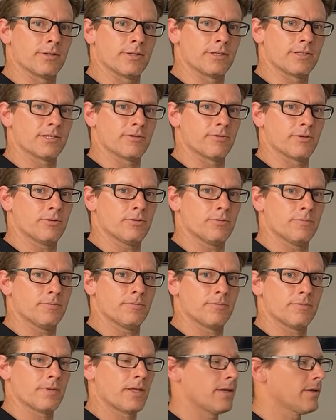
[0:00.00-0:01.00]
the Seville,
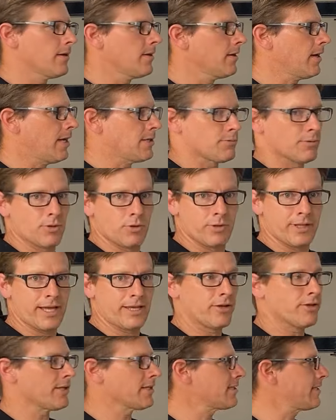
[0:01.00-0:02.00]
as with all our
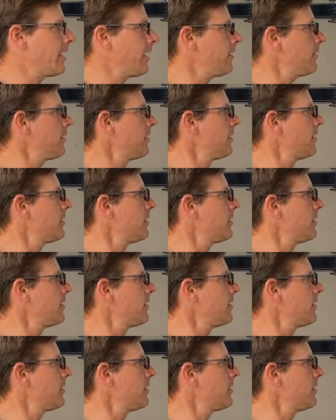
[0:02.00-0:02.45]
units now.